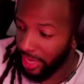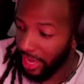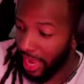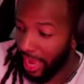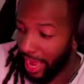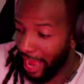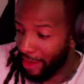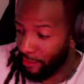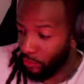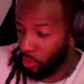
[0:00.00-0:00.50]

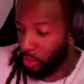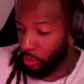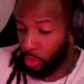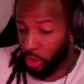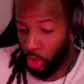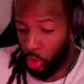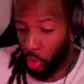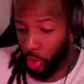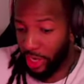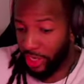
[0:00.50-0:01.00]
I have one more
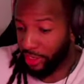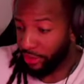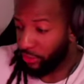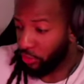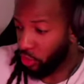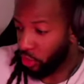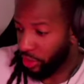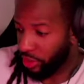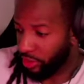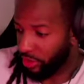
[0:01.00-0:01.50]
question
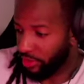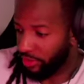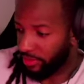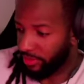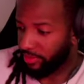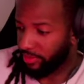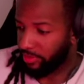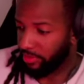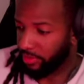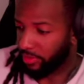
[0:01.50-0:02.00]
for you.
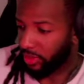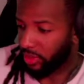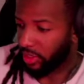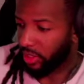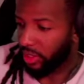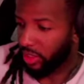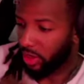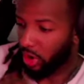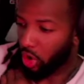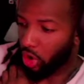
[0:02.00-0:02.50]

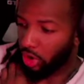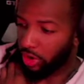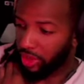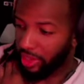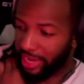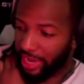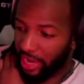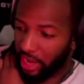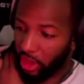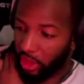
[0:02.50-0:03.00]
Are
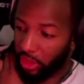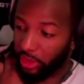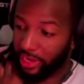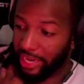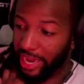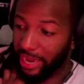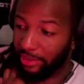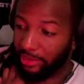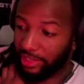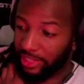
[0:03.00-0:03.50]
the other
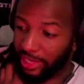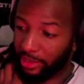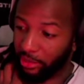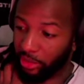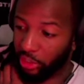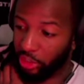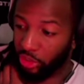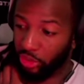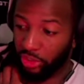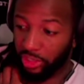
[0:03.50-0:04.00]
captains able to
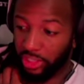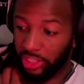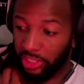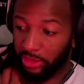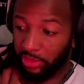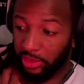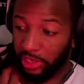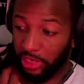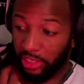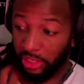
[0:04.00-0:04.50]
use this
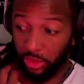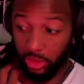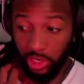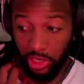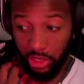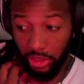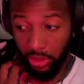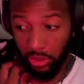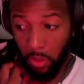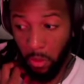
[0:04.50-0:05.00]
spell as
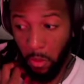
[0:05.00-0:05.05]
well?